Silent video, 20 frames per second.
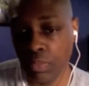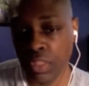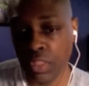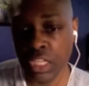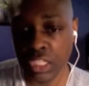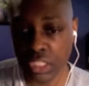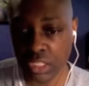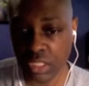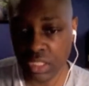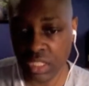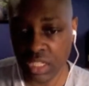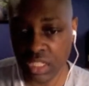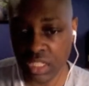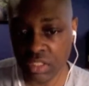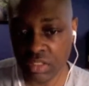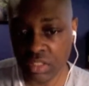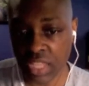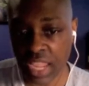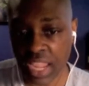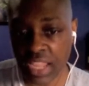these
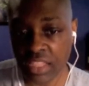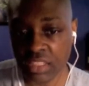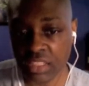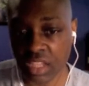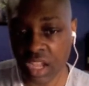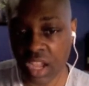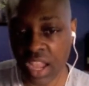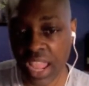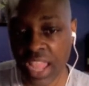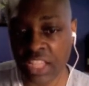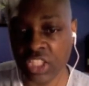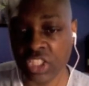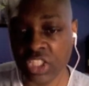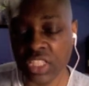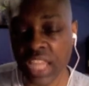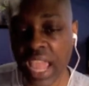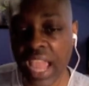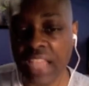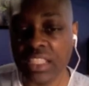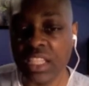these things uh, as
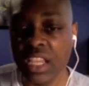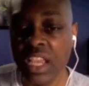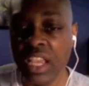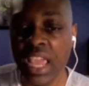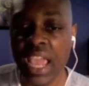snacks,